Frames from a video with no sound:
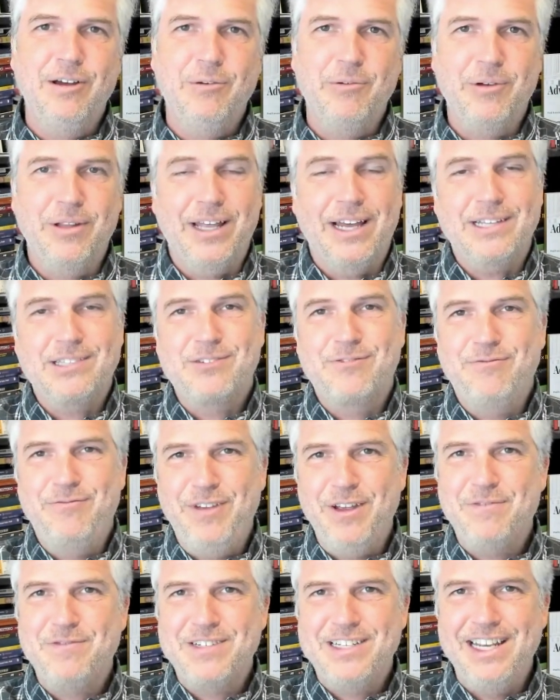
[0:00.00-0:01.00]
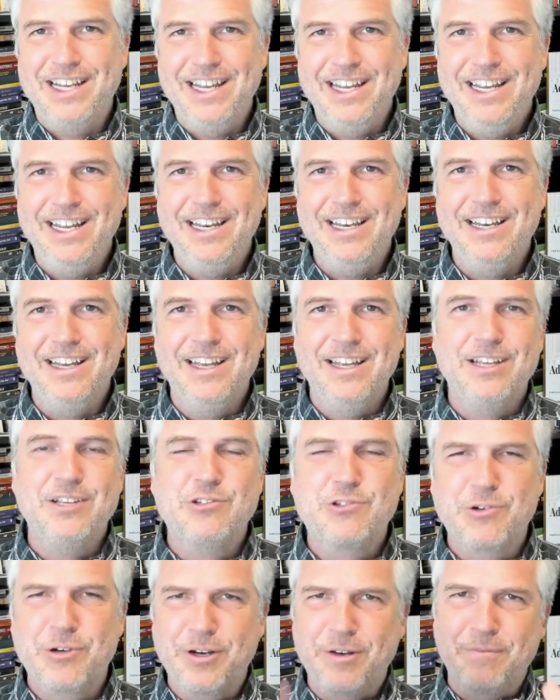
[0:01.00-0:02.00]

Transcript: Well, that's 15 sort